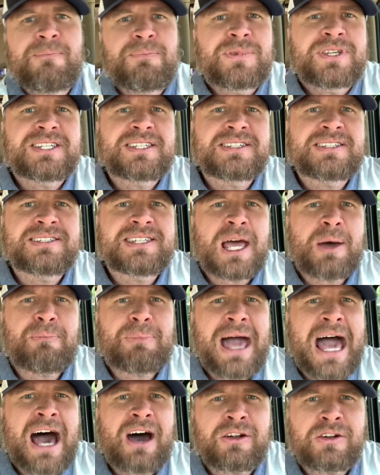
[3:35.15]
Step
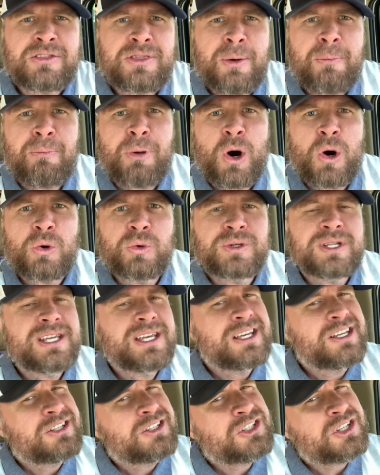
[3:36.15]
out of the boat,
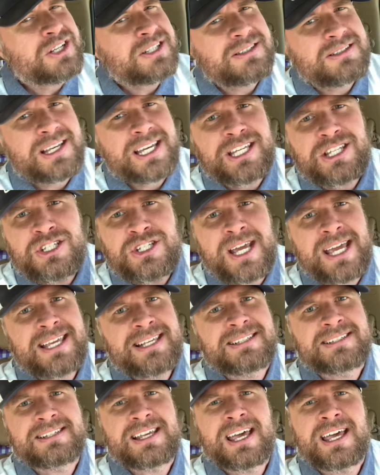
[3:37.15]
just like Jay
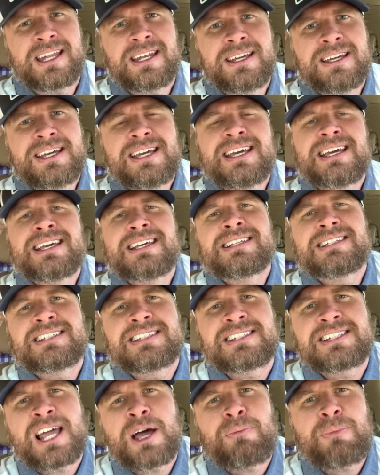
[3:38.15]
said.
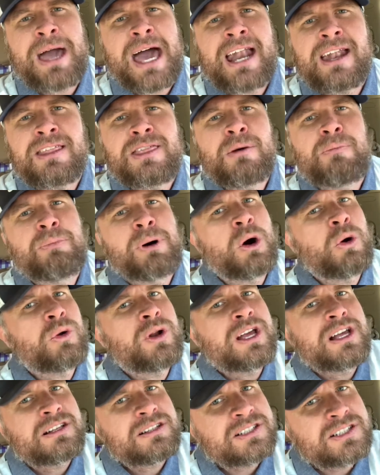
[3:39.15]
Step out of the boat,
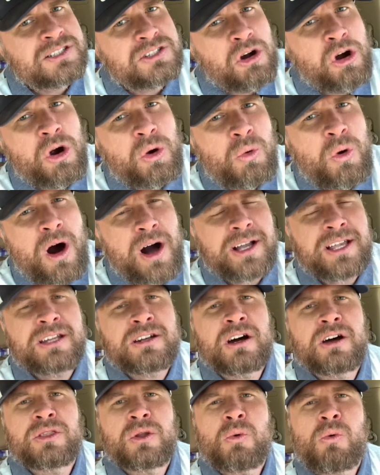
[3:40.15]
start walking
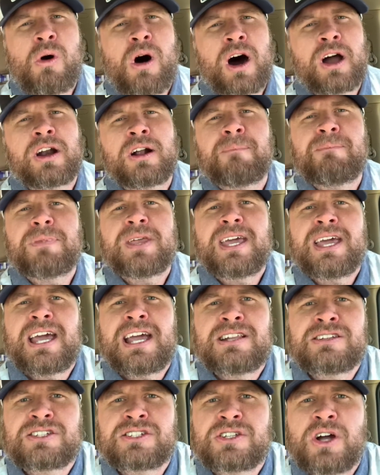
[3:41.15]
on the water,
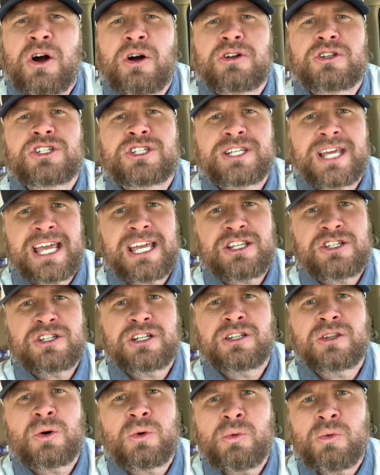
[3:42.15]
and start
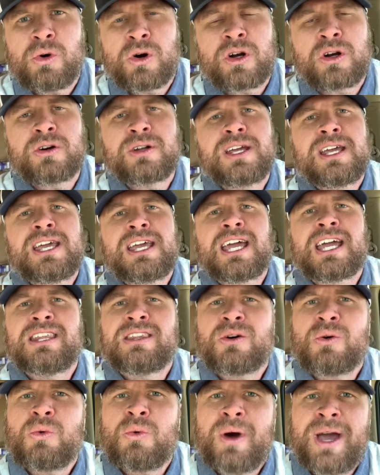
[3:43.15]
changing the world in
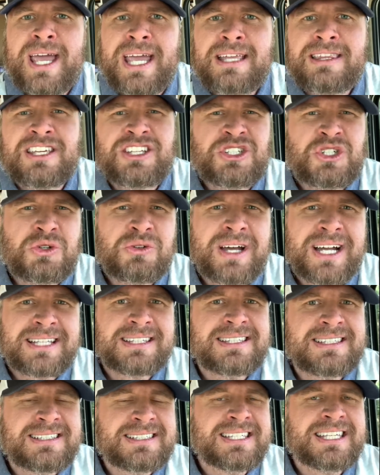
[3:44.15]
the way that you like
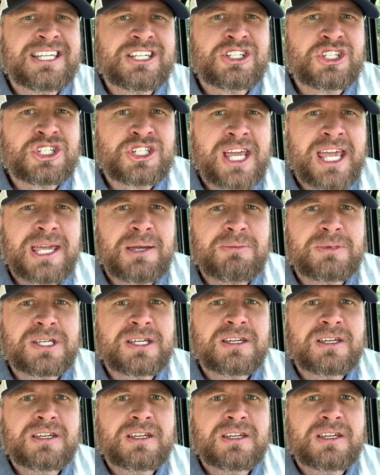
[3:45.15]
to see it shaped.